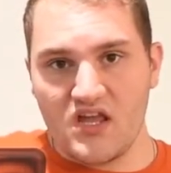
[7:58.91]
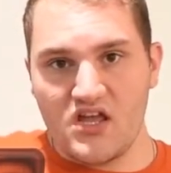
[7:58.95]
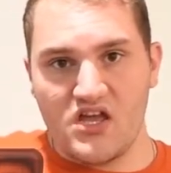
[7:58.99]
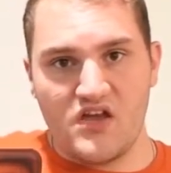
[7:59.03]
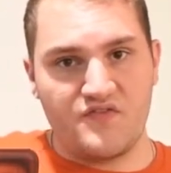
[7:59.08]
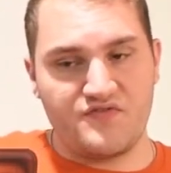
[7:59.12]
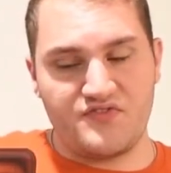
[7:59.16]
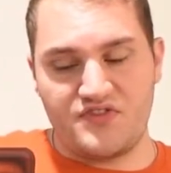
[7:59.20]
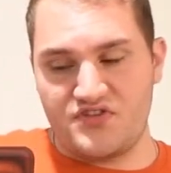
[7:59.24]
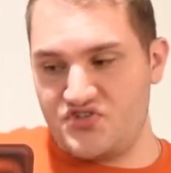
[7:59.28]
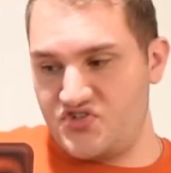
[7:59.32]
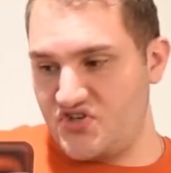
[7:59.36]

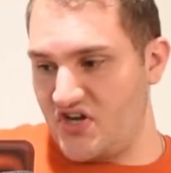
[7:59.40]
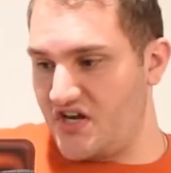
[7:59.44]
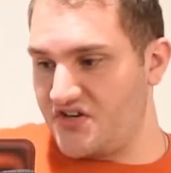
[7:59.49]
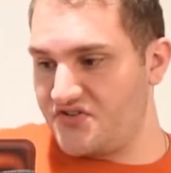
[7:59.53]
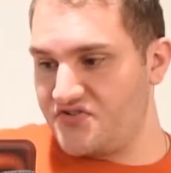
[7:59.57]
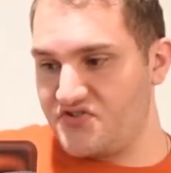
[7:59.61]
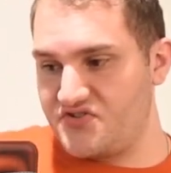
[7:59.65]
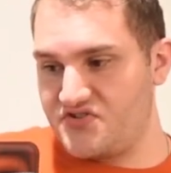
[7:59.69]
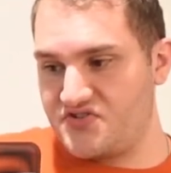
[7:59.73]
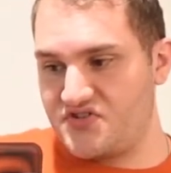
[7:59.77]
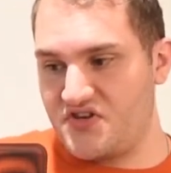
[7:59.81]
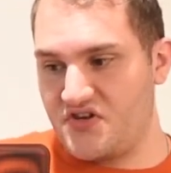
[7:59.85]
if the
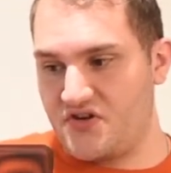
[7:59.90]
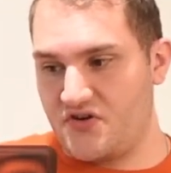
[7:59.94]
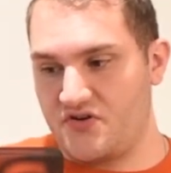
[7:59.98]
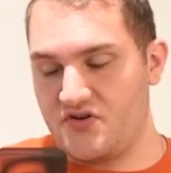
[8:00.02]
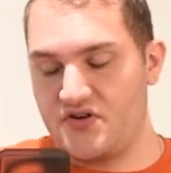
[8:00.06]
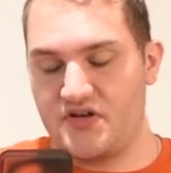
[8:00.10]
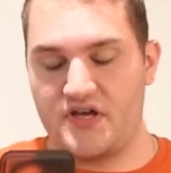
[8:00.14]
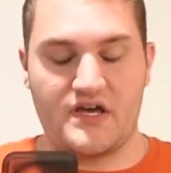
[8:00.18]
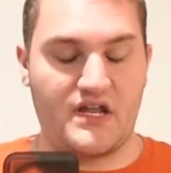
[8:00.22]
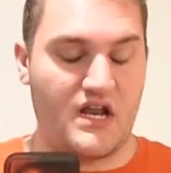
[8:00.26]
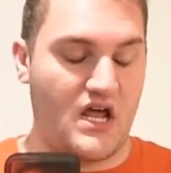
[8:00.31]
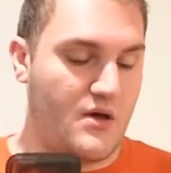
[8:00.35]
chanter is
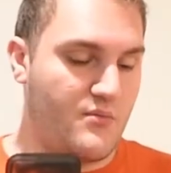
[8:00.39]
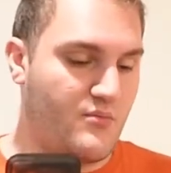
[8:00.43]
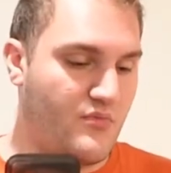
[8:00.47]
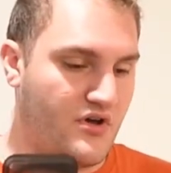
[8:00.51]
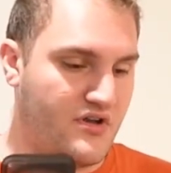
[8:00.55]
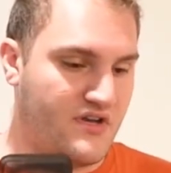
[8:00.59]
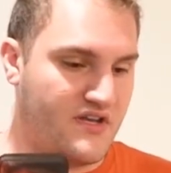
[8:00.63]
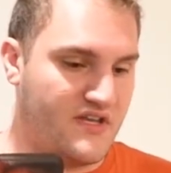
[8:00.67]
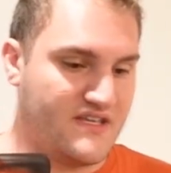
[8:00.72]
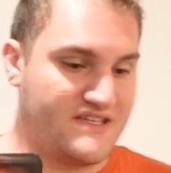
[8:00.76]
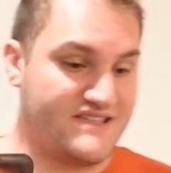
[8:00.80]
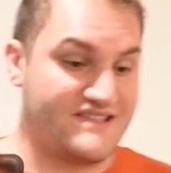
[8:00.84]
here and I'm
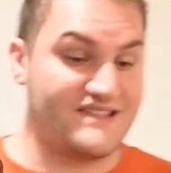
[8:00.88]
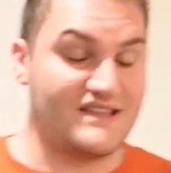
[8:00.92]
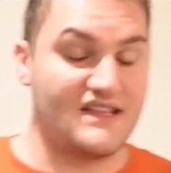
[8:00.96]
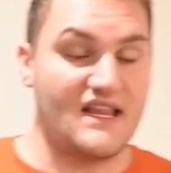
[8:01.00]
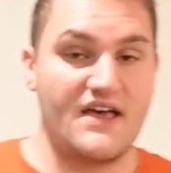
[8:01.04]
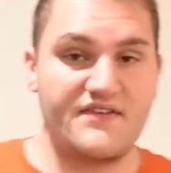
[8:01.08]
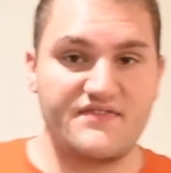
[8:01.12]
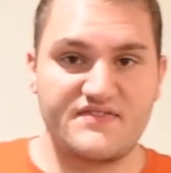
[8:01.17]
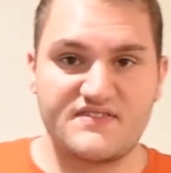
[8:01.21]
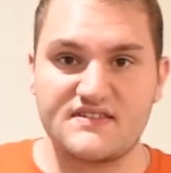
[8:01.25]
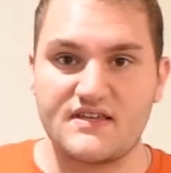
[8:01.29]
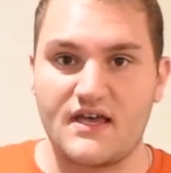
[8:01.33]
on his
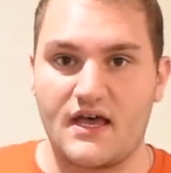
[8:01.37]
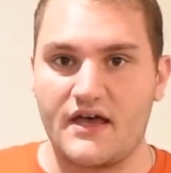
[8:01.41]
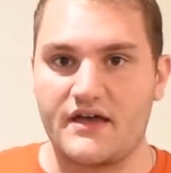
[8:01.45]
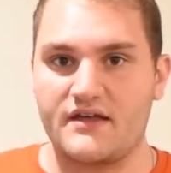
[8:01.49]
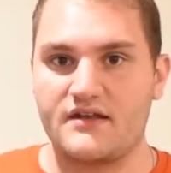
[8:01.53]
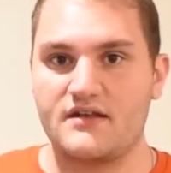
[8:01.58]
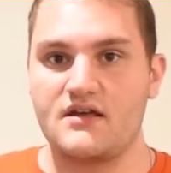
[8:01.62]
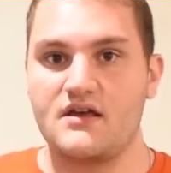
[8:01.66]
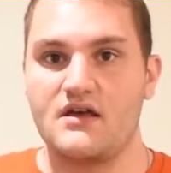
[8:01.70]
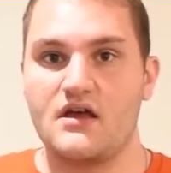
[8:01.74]
left side,